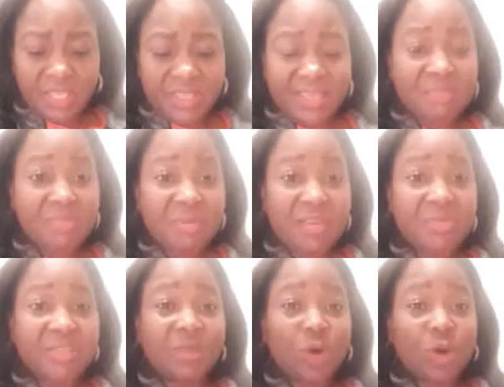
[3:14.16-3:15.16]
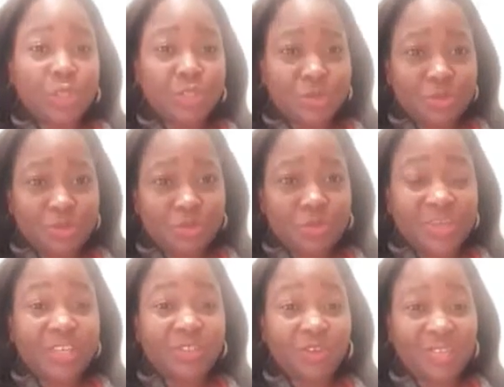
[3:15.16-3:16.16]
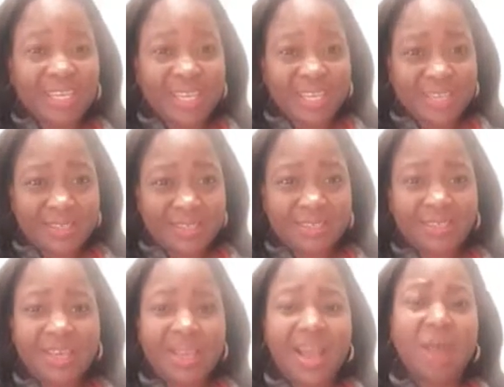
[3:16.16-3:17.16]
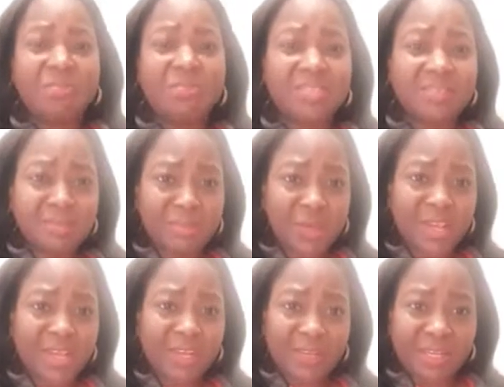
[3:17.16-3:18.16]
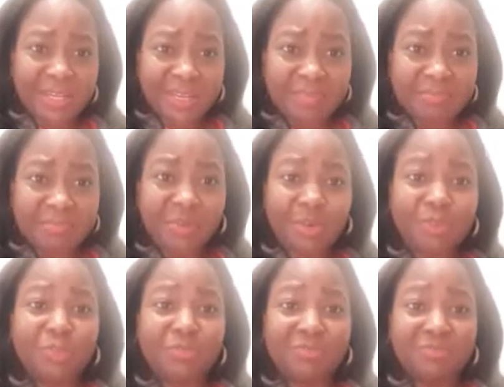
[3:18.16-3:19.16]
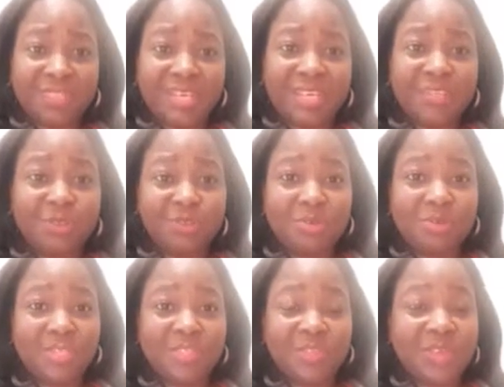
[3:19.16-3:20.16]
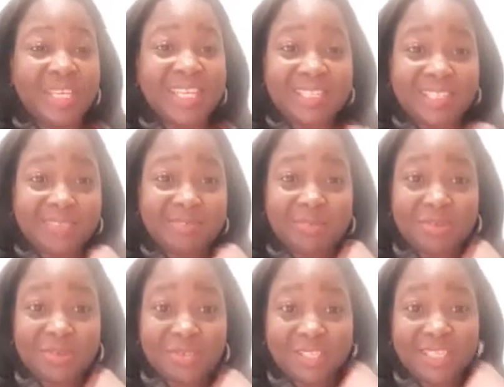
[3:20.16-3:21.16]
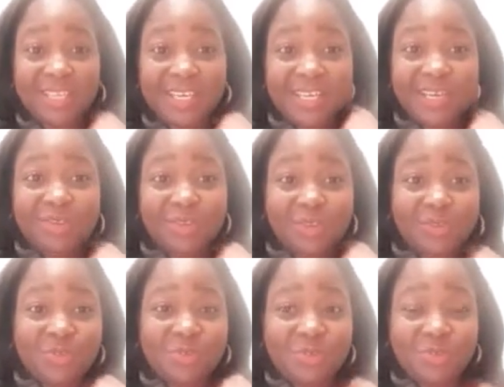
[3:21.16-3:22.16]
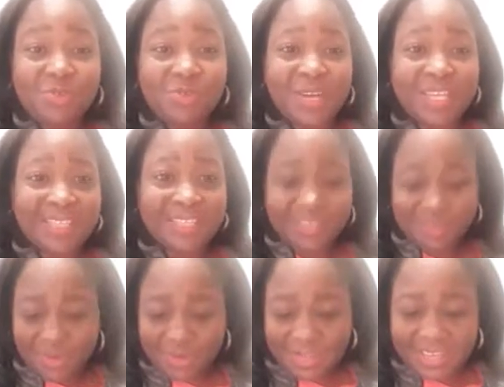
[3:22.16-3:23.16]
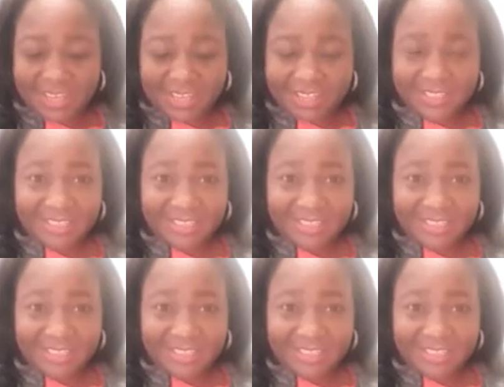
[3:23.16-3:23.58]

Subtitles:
there is audio for each of the days. I'm still working on them because of schedule. It's not easy, because those of you who do editing, you know that